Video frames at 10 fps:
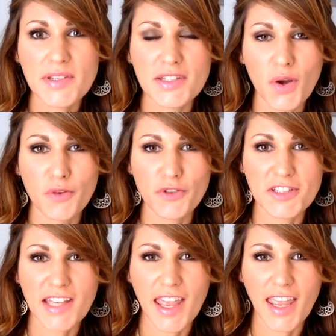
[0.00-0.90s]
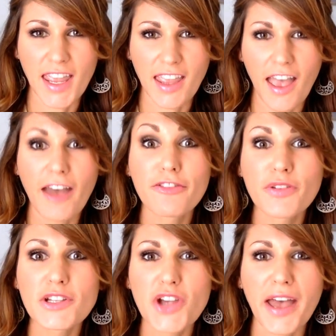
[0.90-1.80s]
is known for saying,
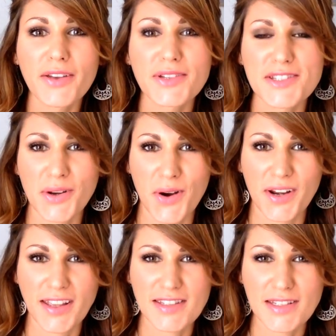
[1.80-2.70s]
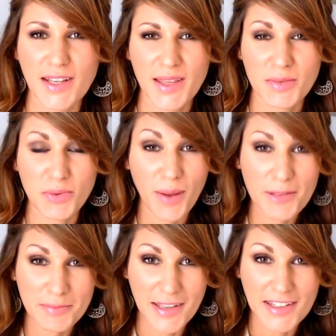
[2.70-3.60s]
every child is an artist. The
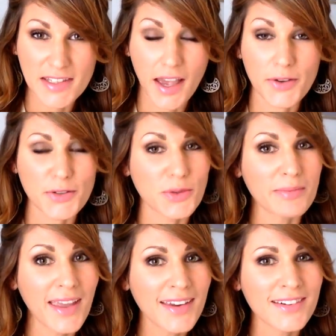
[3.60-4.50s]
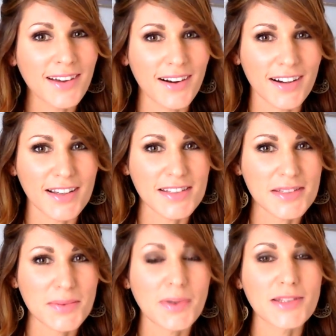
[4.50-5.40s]
problem is how to remain an artist
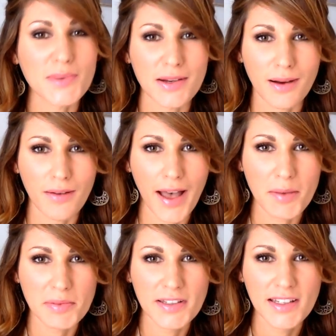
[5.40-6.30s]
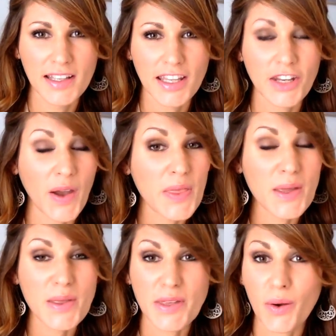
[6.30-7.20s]
once we grow up. You know, I
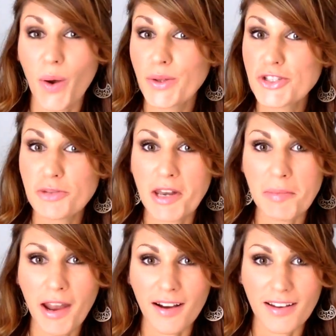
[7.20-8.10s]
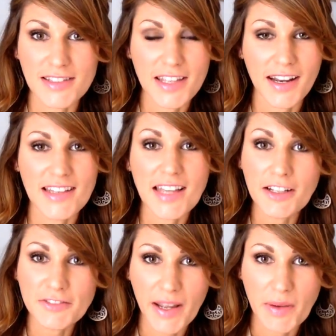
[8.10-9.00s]
think that all too many parents can
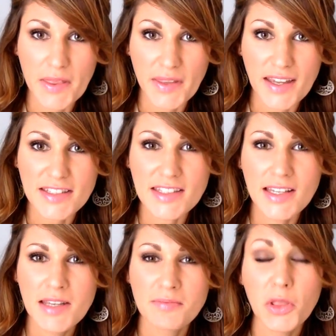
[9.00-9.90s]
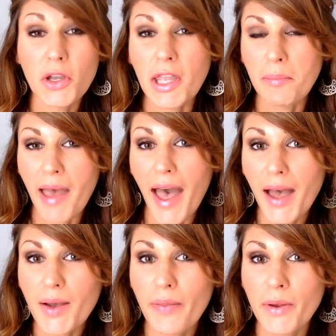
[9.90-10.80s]
identify with this. Looking
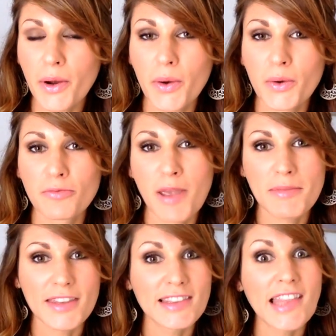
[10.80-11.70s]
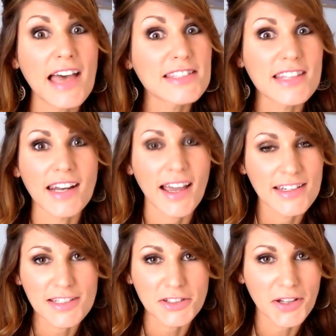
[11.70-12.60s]
back on their own, maybe less than
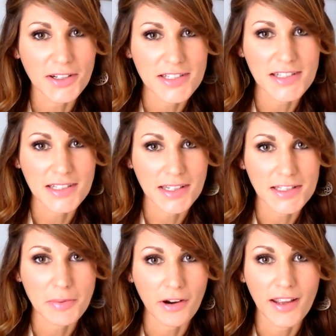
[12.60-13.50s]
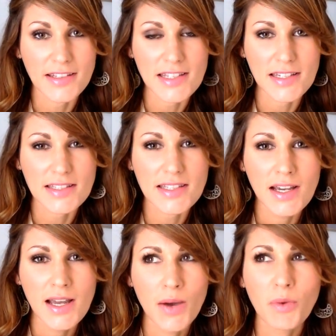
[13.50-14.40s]
ideal artistic experiences,
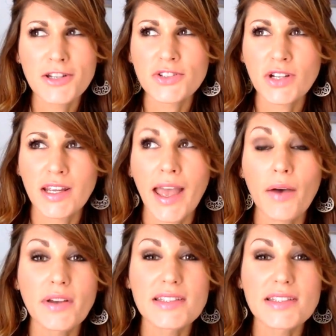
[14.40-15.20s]
wondering how